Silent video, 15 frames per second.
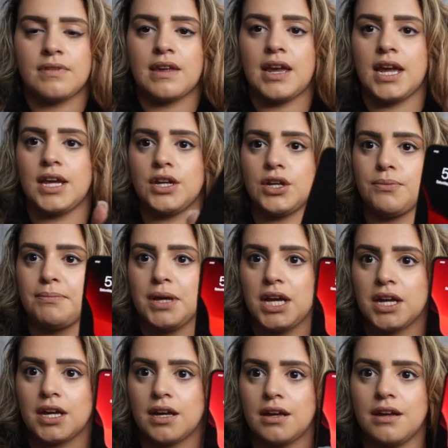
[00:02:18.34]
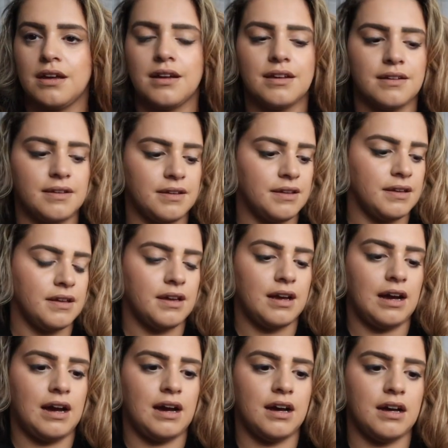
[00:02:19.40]
and big.
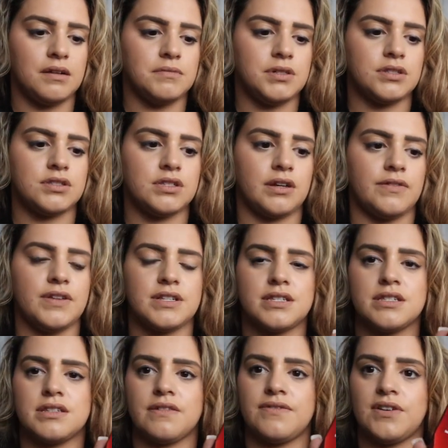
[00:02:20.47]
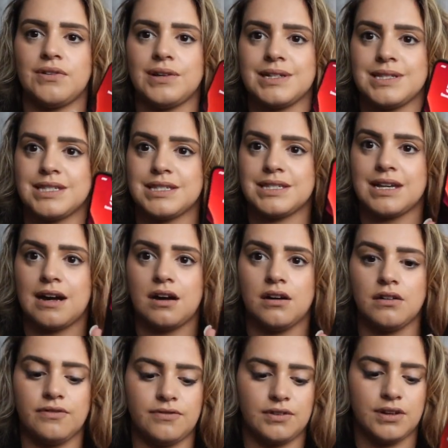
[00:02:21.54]
So this is the phone
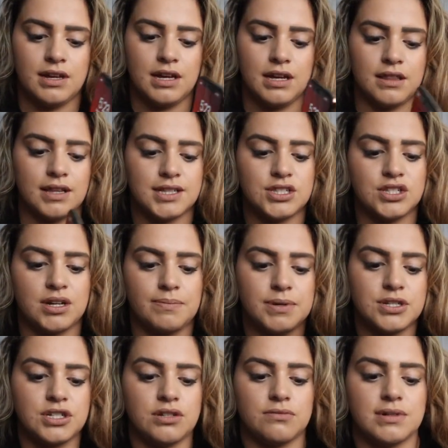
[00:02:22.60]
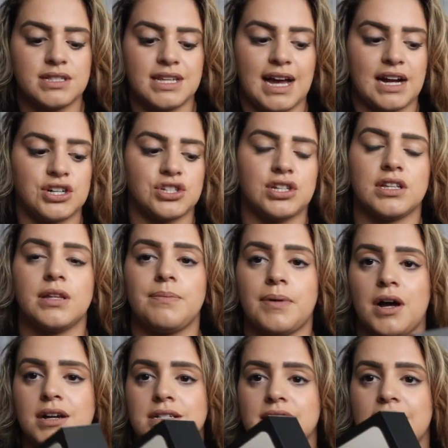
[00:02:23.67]
itself. Let's jump into what's actually in the
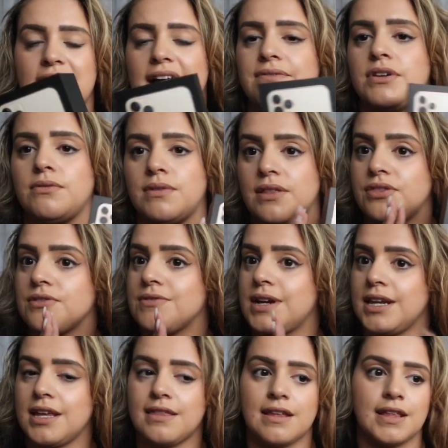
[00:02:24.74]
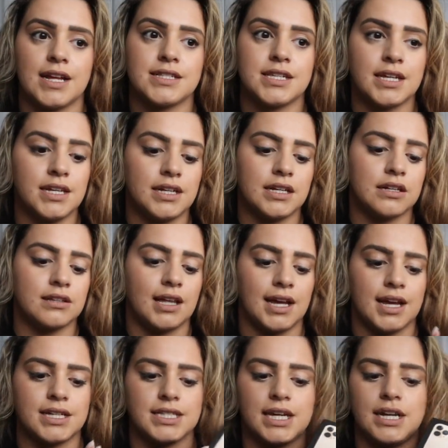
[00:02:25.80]
box. I haven't went through anything that's in here.
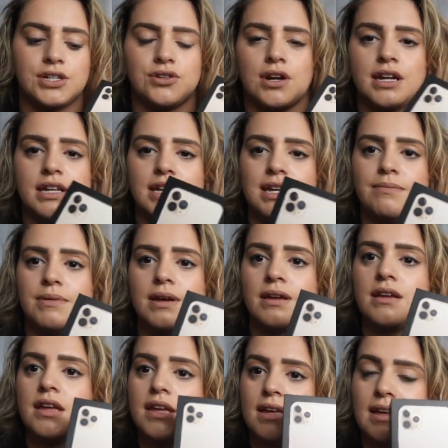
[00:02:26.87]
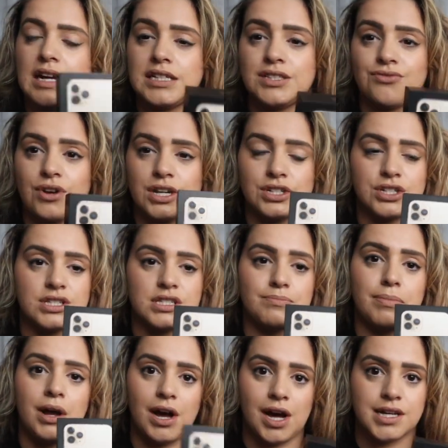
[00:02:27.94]
Like I said, I try to keep it as fresh as
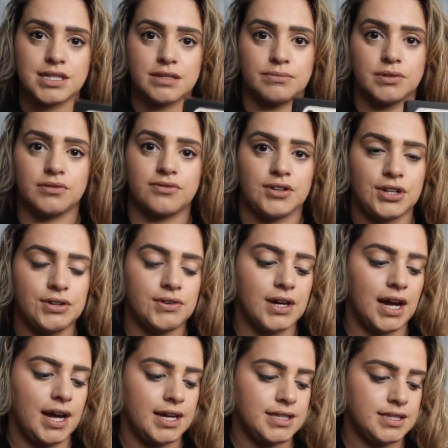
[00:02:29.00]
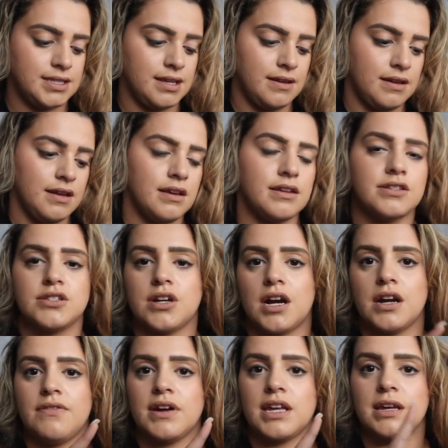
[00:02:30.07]
possible for you guys.
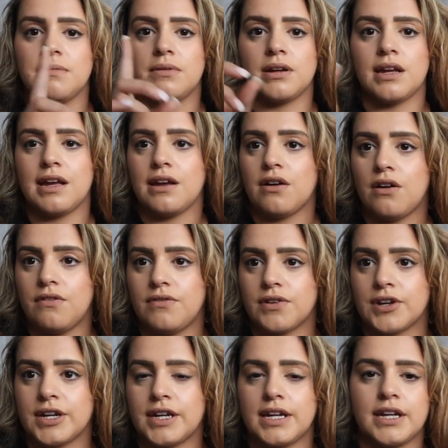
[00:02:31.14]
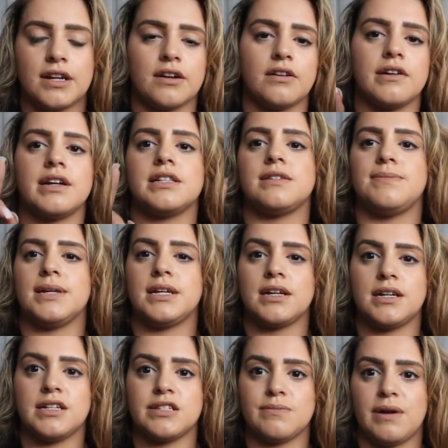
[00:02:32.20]
Sorry if I keep looking over here. It's
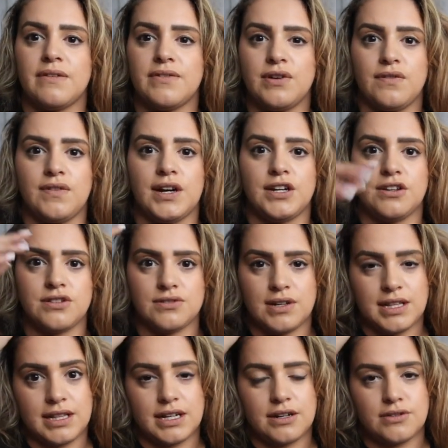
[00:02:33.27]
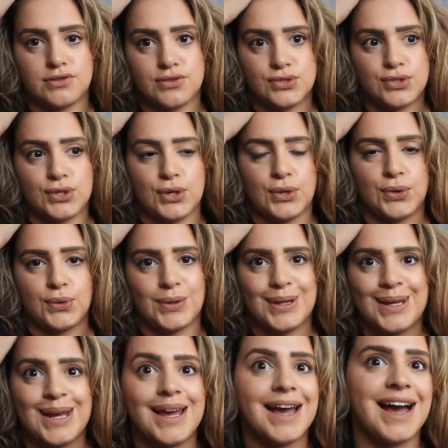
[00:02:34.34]
because my viewfinder's right there. So
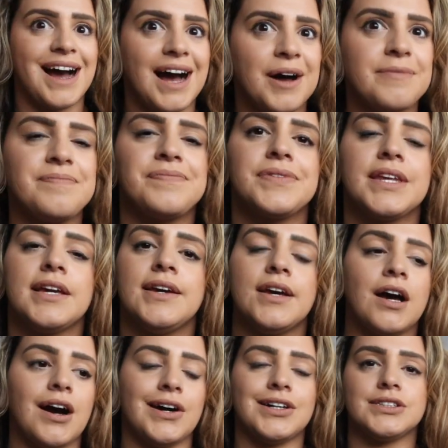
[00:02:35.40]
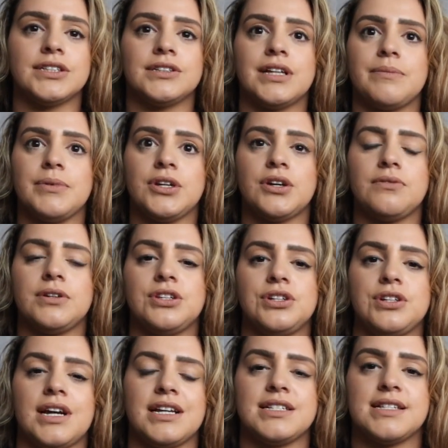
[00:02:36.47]
yeah. Also, let me know what
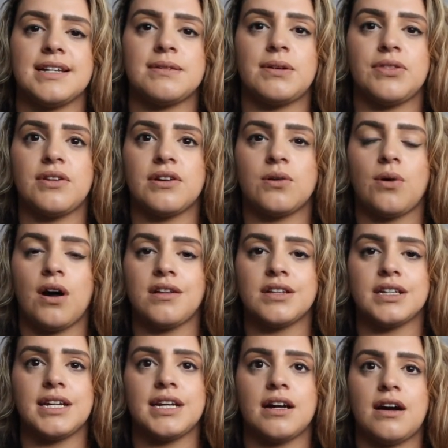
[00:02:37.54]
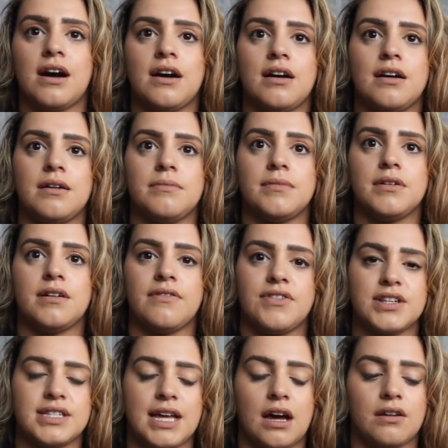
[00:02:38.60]
you guys think about the quality of
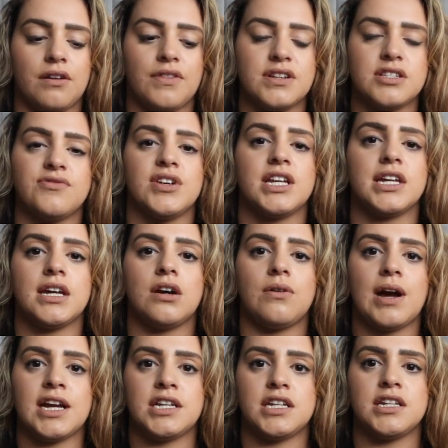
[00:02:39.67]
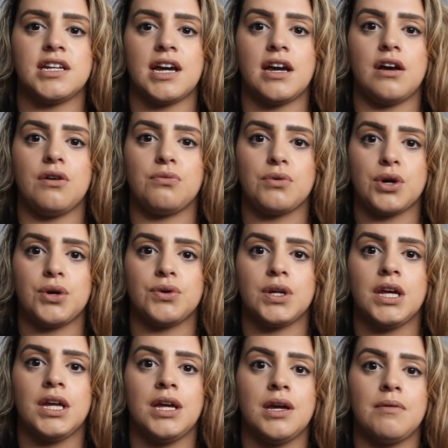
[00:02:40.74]
the sound on this video. I did get a Rode
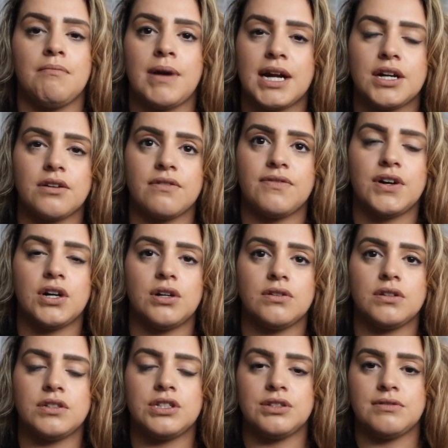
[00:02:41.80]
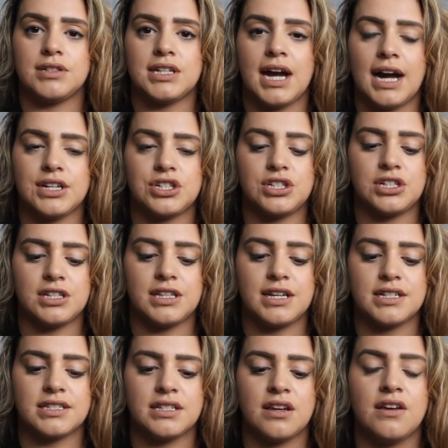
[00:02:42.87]
microphone to attach to
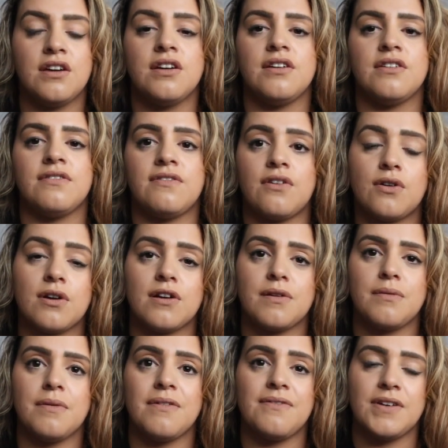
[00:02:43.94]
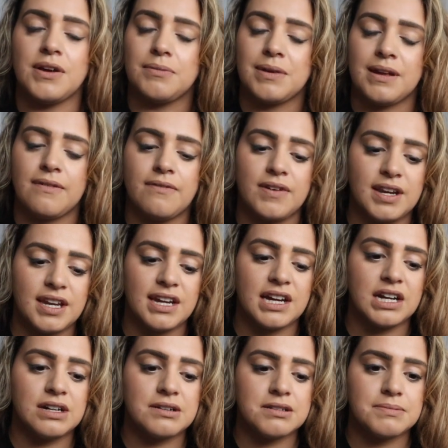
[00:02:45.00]
this for filming
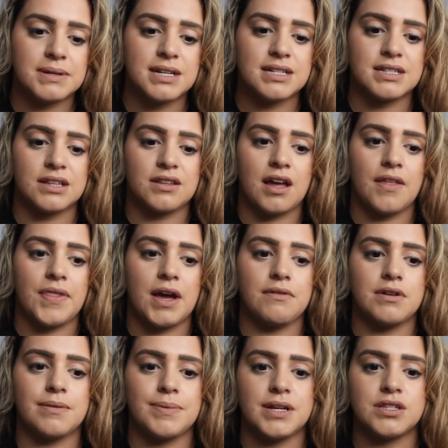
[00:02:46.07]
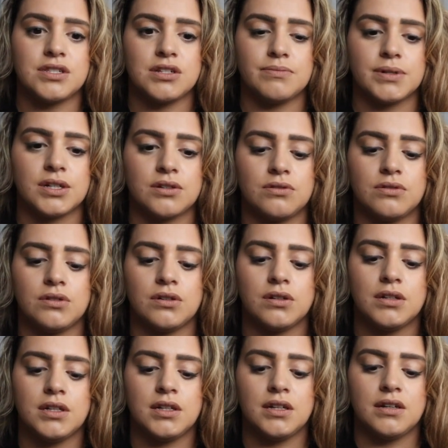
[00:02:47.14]
videos because I thought that would be super
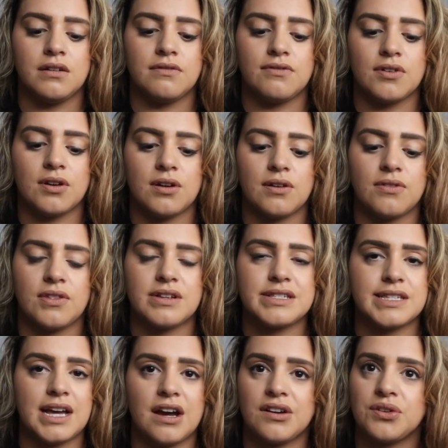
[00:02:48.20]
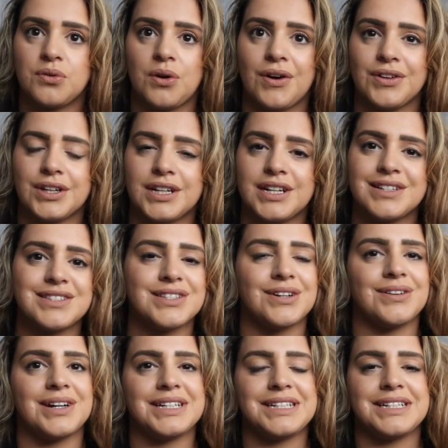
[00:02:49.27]
cool for the sound quality.
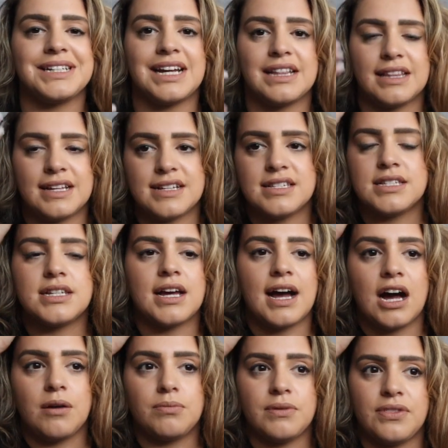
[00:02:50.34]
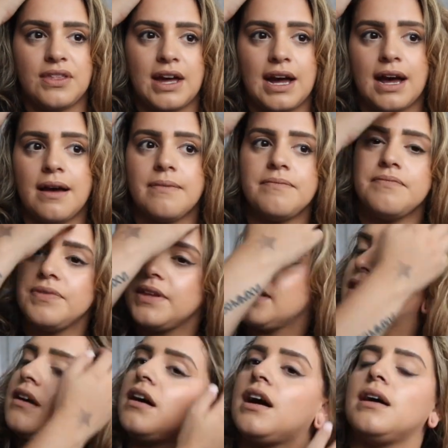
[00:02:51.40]
So I did get this to help with that.
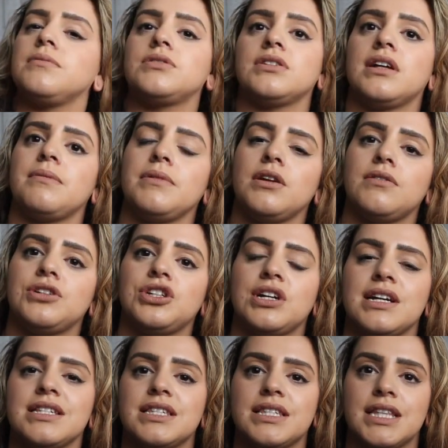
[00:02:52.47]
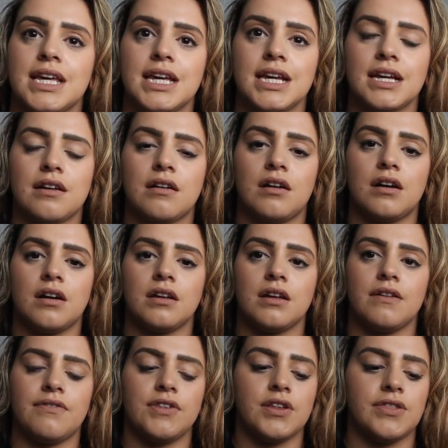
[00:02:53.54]
So let me know what you guys think on
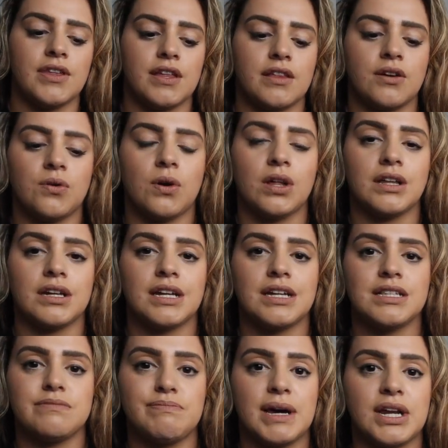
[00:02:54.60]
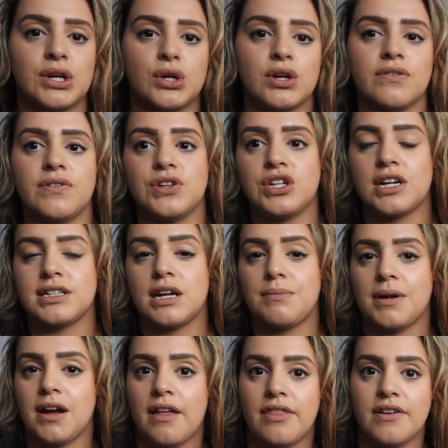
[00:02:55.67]
if you think the quality is better. If you checked out
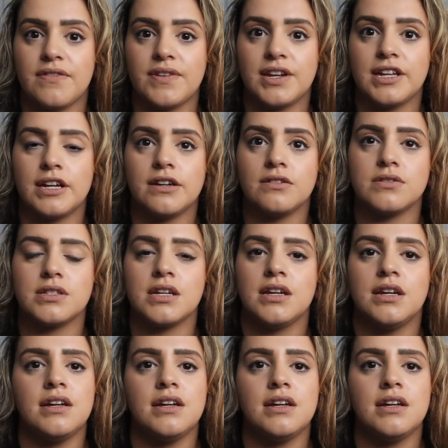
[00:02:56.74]
my other videos,